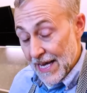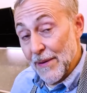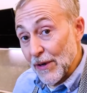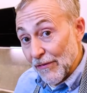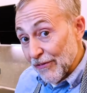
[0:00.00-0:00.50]
then
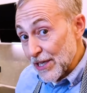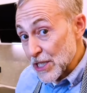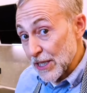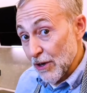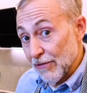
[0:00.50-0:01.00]
I'm going to
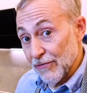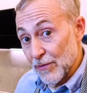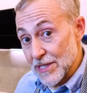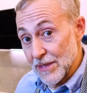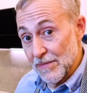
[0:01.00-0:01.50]
finish it off
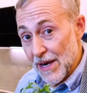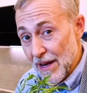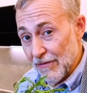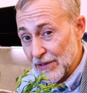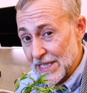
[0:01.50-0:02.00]
with some
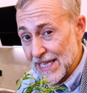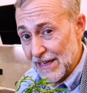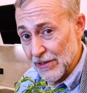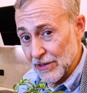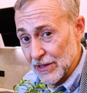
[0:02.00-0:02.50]
lovely
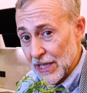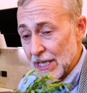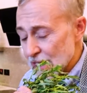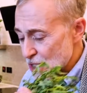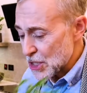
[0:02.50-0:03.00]

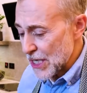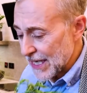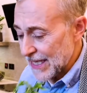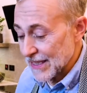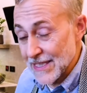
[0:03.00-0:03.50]
tarragon.
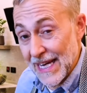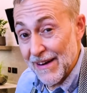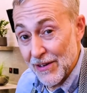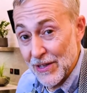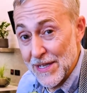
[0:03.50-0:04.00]
Chicken and
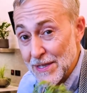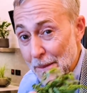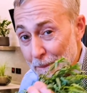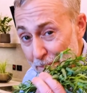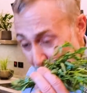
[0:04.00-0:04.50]
tarragon is
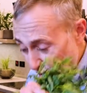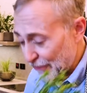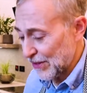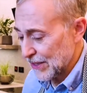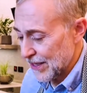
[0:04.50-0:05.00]
a perfect